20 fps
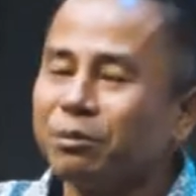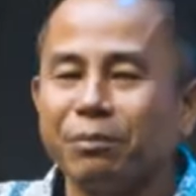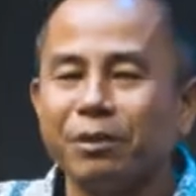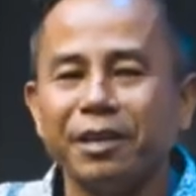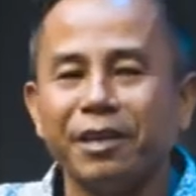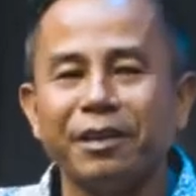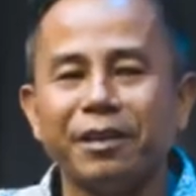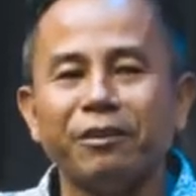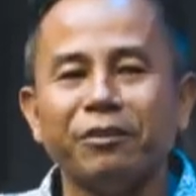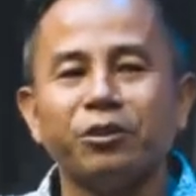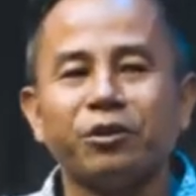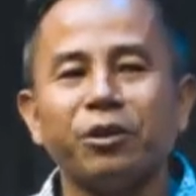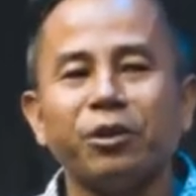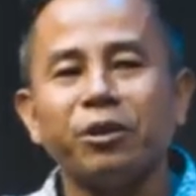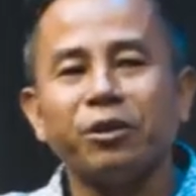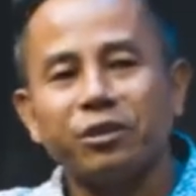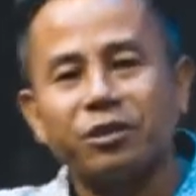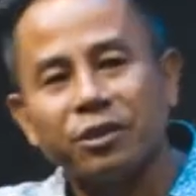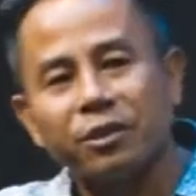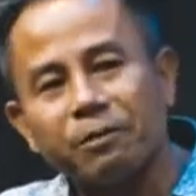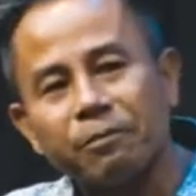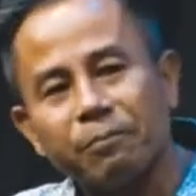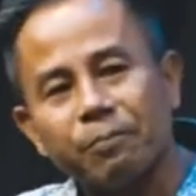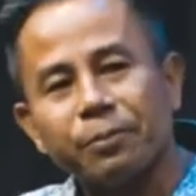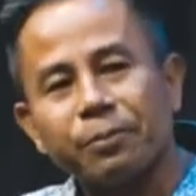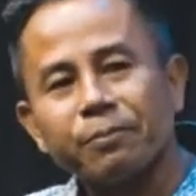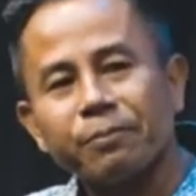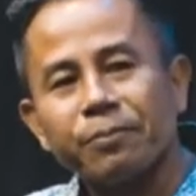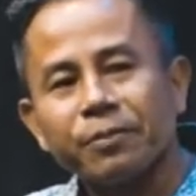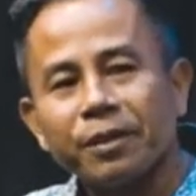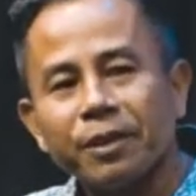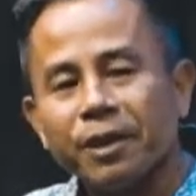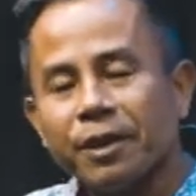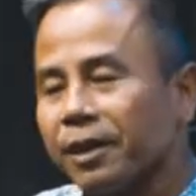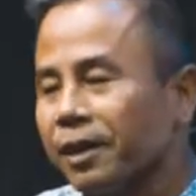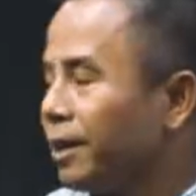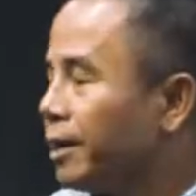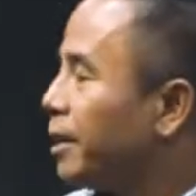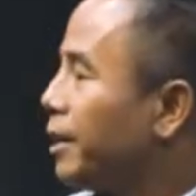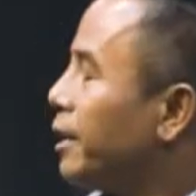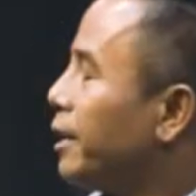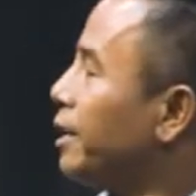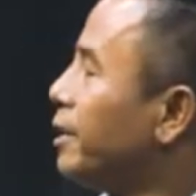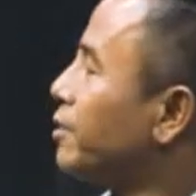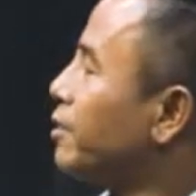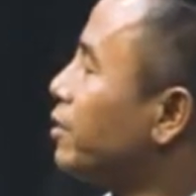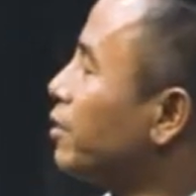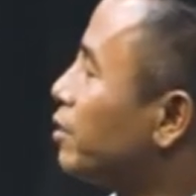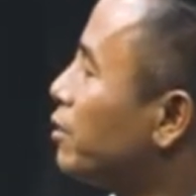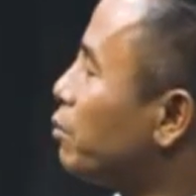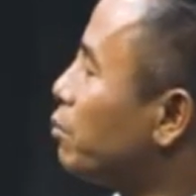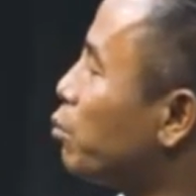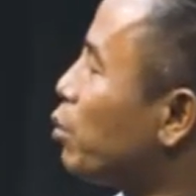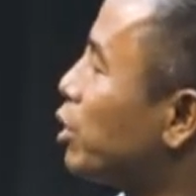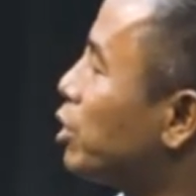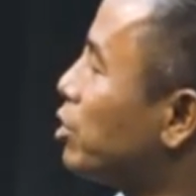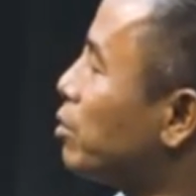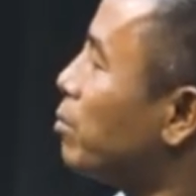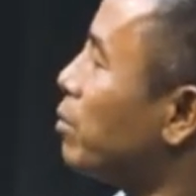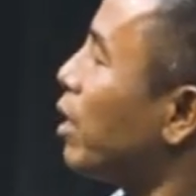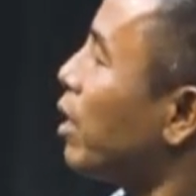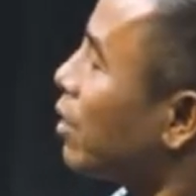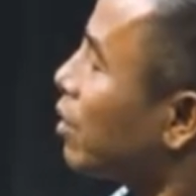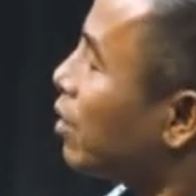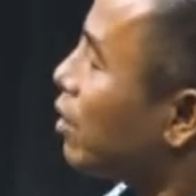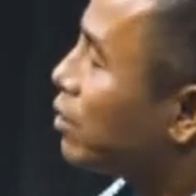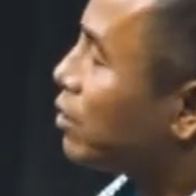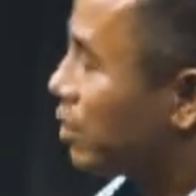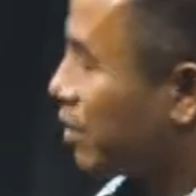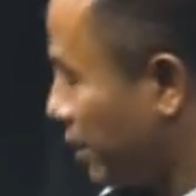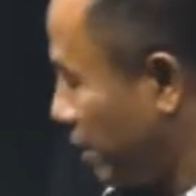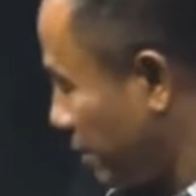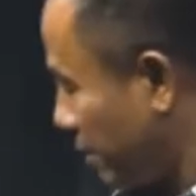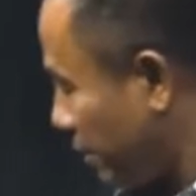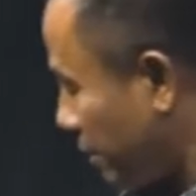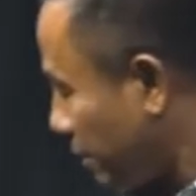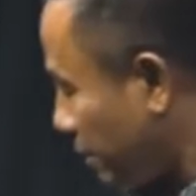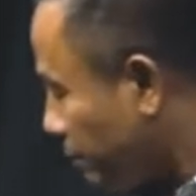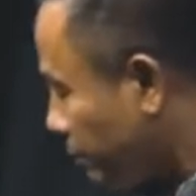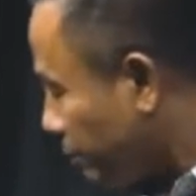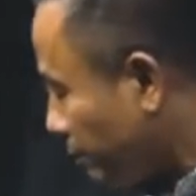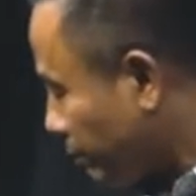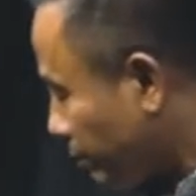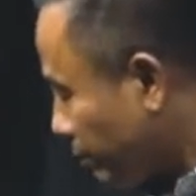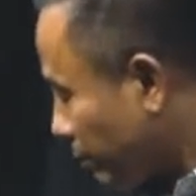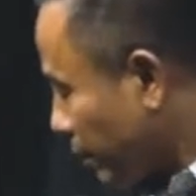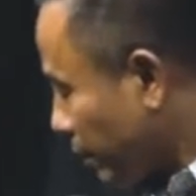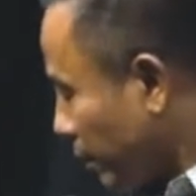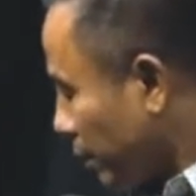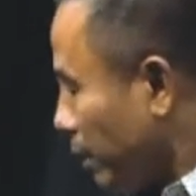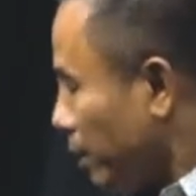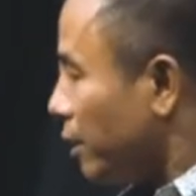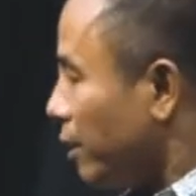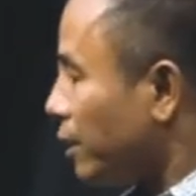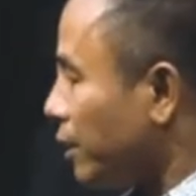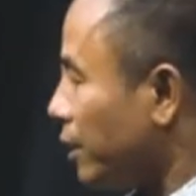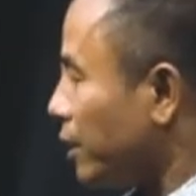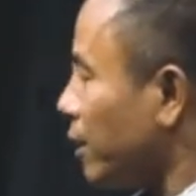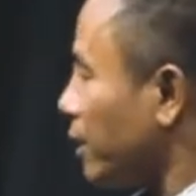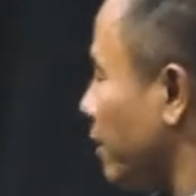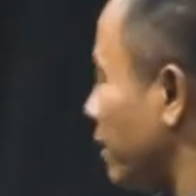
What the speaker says: to be in church. It's good to worship God all together. You